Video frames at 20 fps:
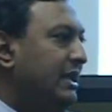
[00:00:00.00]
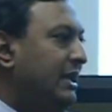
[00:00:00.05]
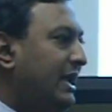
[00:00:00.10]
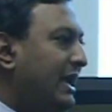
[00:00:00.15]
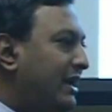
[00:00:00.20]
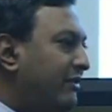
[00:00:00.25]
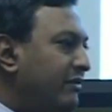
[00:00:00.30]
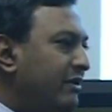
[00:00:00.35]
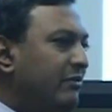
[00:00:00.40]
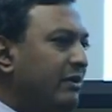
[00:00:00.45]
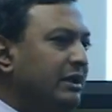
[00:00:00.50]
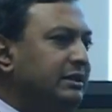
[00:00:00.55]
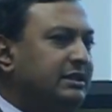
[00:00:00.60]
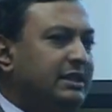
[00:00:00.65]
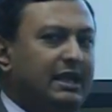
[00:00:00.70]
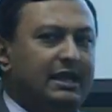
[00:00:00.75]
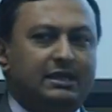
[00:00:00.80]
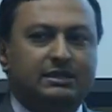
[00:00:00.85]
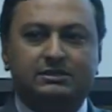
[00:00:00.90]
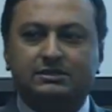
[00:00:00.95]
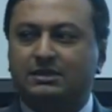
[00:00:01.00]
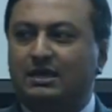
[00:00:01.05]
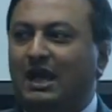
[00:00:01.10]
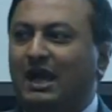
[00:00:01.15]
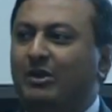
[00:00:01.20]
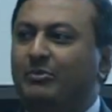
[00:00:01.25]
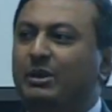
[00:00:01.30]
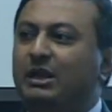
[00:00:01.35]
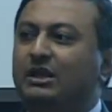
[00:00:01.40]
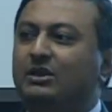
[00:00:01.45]
Everyone thinks,
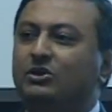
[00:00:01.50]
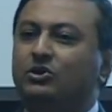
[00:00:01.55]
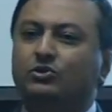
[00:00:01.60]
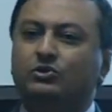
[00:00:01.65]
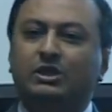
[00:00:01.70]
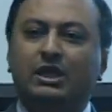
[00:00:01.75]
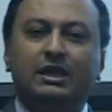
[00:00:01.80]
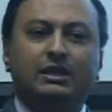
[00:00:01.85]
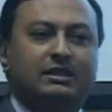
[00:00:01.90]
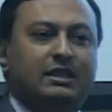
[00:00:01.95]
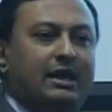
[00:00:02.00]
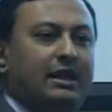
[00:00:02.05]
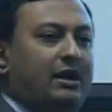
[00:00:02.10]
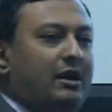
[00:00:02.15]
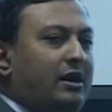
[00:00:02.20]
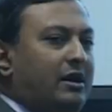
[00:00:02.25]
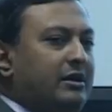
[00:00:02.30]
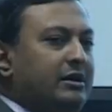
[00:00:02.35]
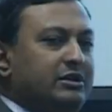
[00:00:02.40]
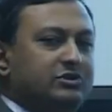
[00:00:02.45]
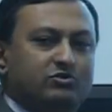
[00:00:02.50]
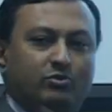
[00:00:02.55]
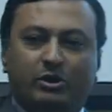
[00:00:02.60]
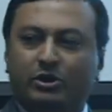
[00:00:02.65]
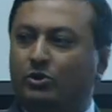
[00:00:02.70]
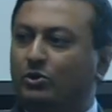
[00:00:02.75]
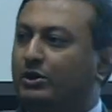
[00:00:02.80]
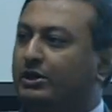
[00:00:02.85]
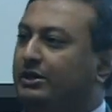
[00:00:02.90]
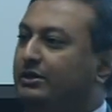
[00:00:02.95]
how many of you think that a heart is one
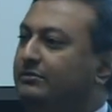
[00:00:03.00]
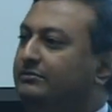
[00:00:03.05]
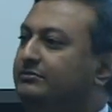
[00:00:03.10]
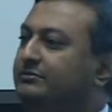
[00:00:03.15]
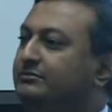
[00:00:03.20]
organ?